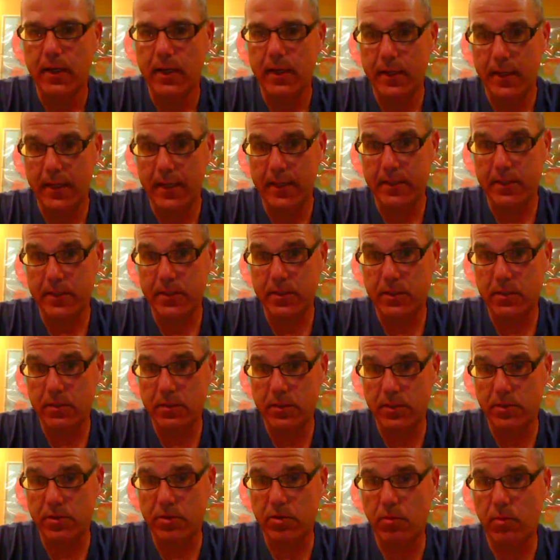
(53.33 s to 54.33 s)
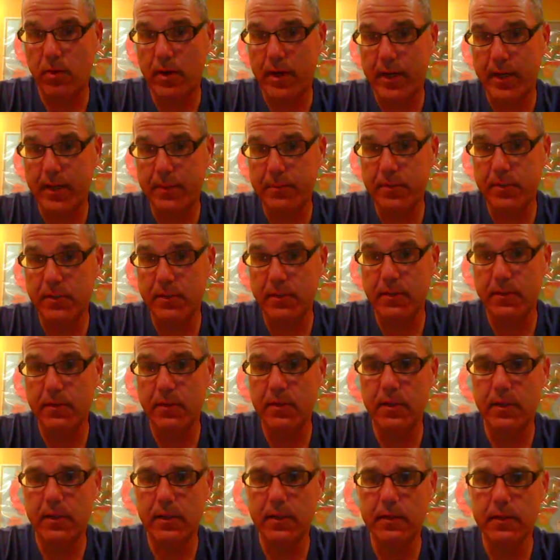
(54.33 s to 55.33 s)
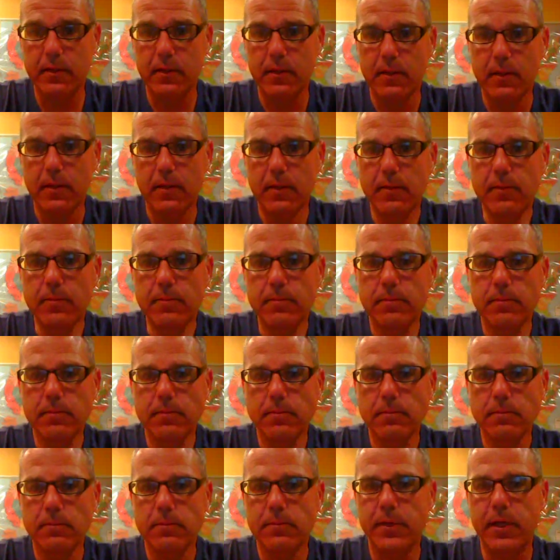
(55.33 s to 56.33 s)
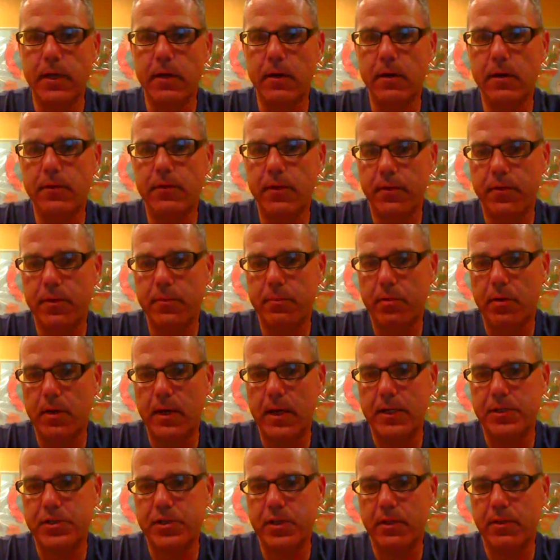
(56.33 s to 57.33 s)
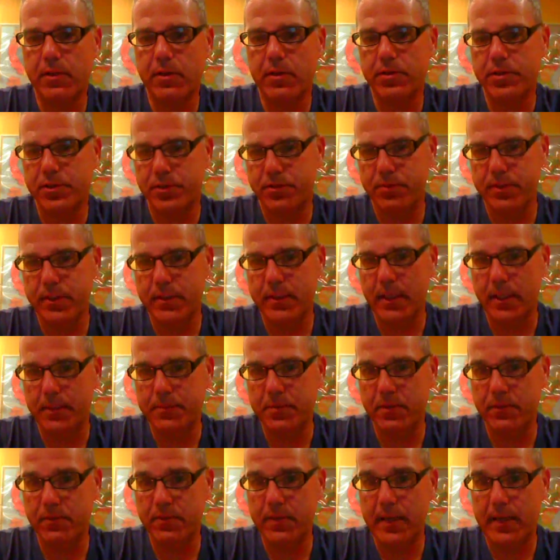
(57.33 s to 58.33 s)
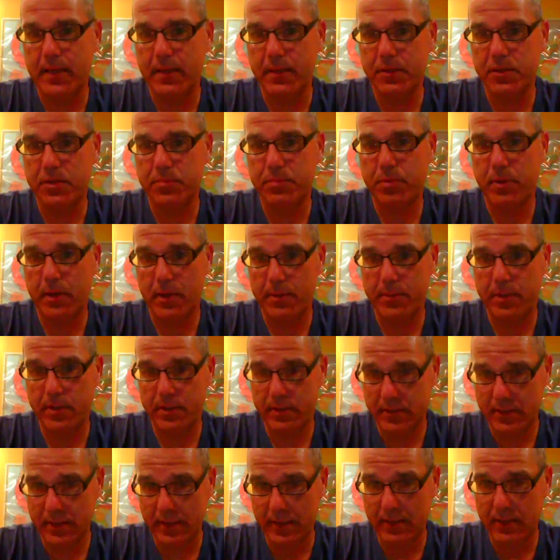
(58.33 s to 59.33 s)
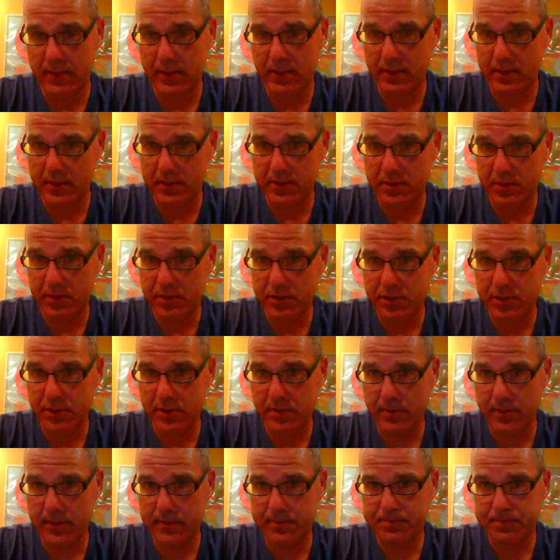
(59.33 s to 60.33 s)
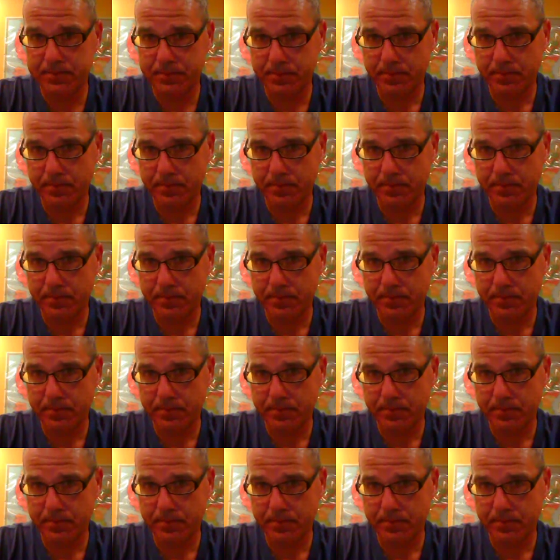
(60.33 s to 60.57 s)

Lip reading: And as described in the narrative of the project, there's 3 types of knowledge: primary, secondary, and tertiary.